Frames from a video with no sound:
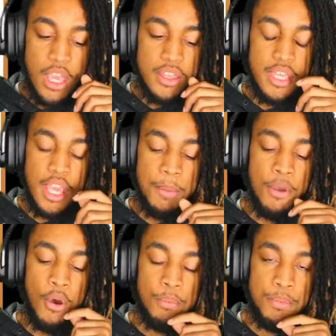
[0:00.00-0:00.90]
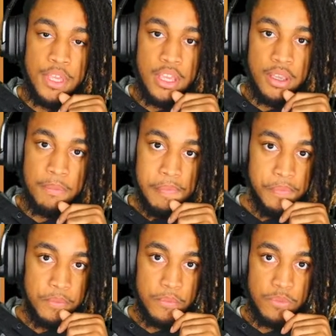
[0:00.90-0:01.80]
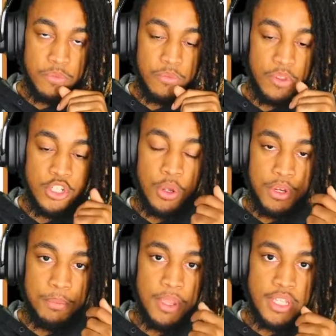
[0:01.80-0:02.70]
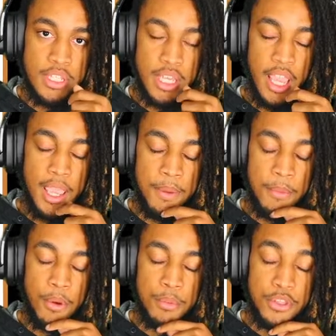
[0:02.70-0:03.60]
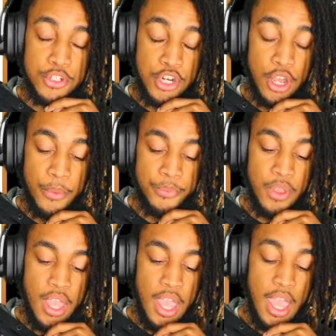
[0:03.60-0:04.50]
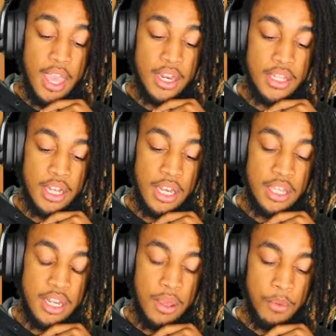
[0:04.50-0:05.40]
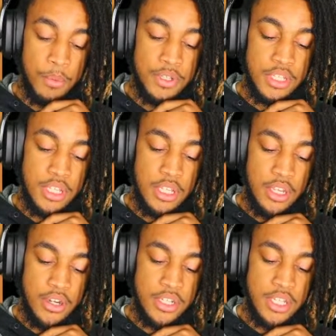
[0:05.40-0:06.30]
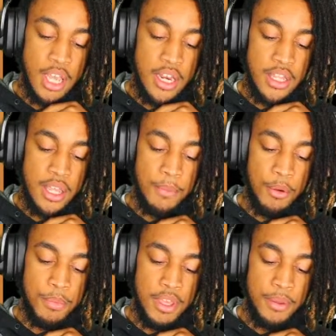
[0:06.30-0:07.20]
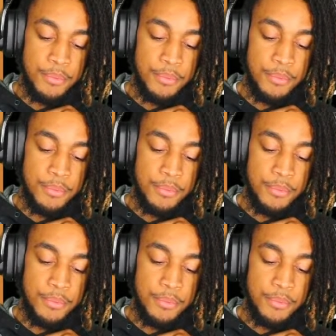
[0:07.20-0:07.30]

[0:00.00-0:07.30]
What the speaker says: the MLB, Sony makes the game MLB The Show. And what we see here is that the MLB